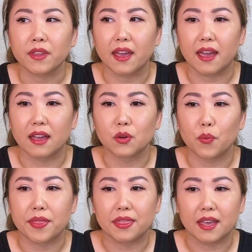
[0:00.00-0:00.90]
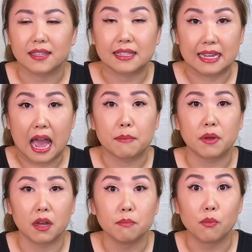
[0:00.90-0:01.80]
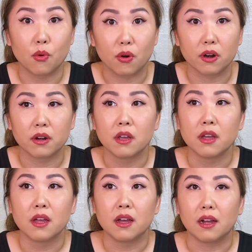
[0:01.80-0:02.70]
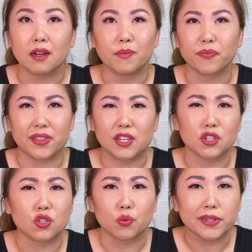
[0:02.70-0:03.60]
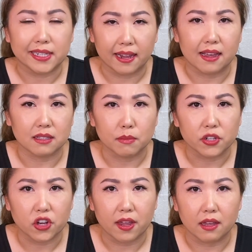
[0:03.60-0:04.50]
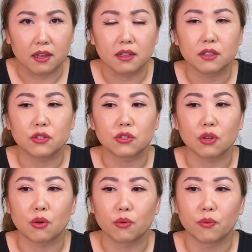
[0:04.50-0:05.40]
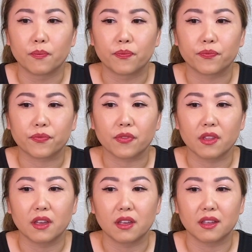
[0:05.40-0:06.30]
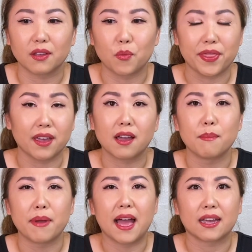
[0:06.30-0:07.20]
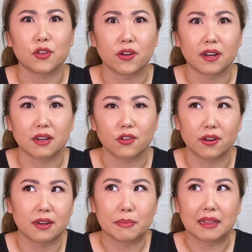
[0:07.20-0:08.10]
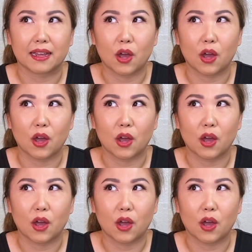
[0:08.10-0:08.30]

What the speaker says: And when they scab up more, they just don't retain as much ink. So when they come back, you're gonna be like,